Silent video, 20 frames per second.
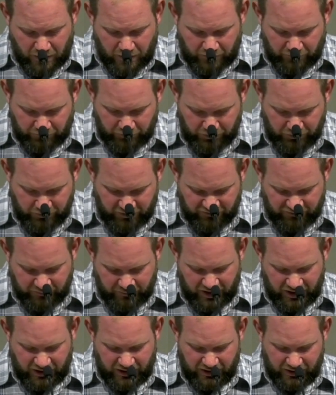For you have
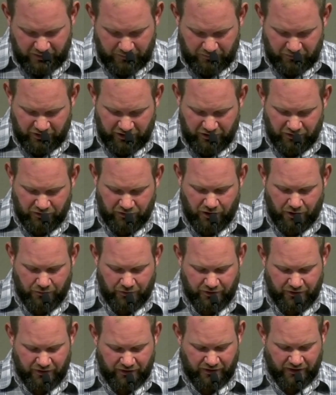made him little
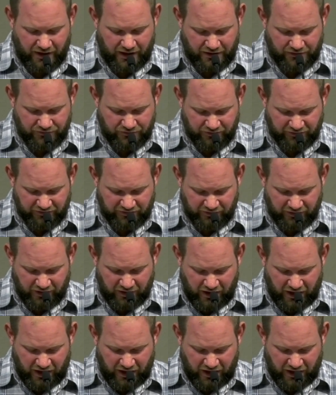lower than the angels,